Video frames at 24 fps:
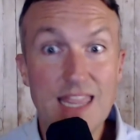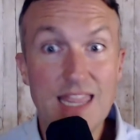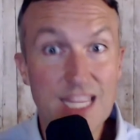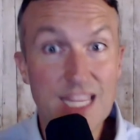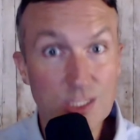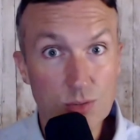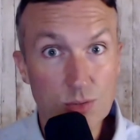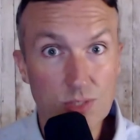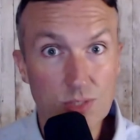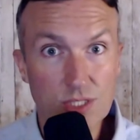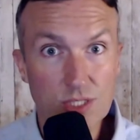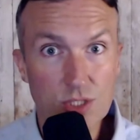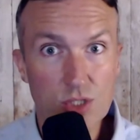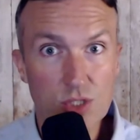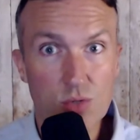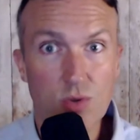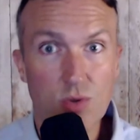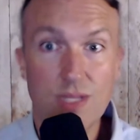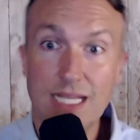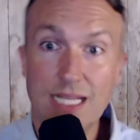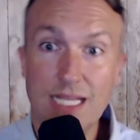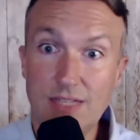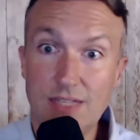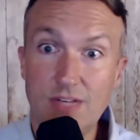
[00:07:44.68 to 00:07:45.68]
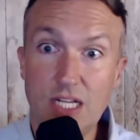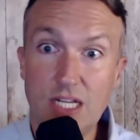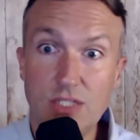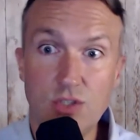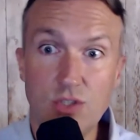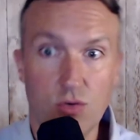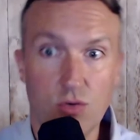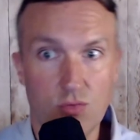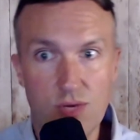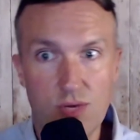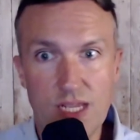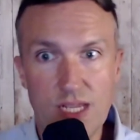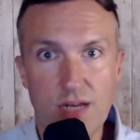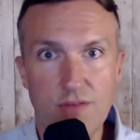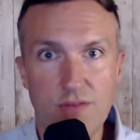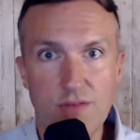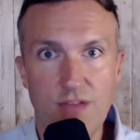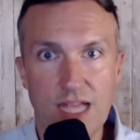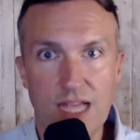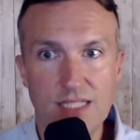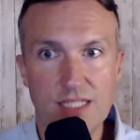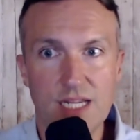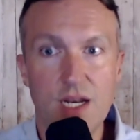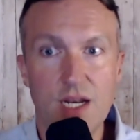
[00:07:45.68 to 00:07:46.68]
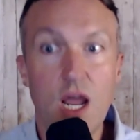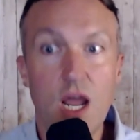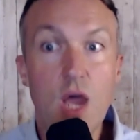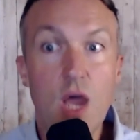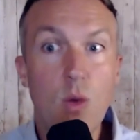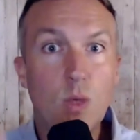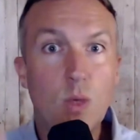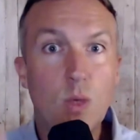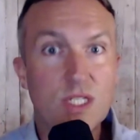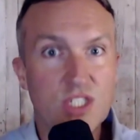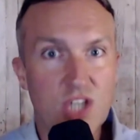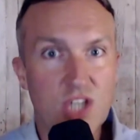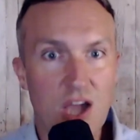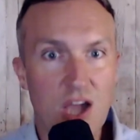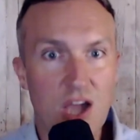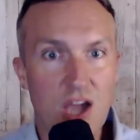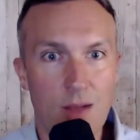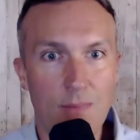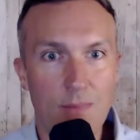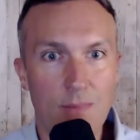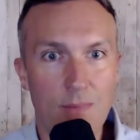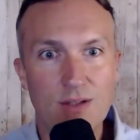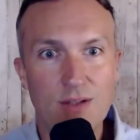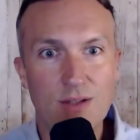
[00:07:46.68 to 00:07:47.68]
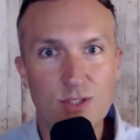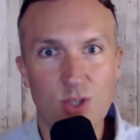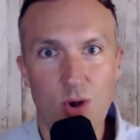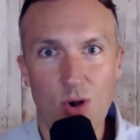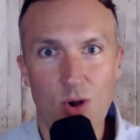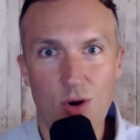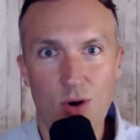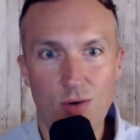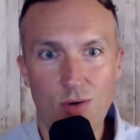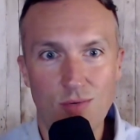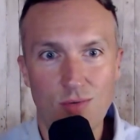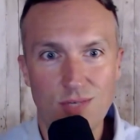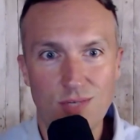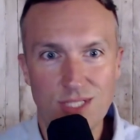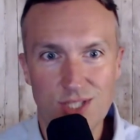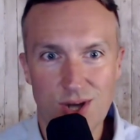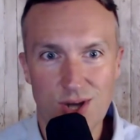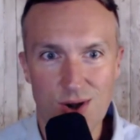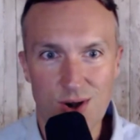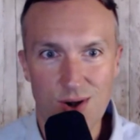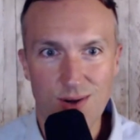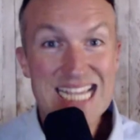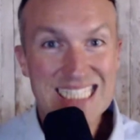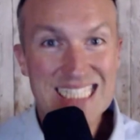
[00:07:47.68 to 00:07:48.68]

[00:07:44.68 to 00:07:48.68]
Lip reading: This will ensure that dividends are reinvested, which compounds our return.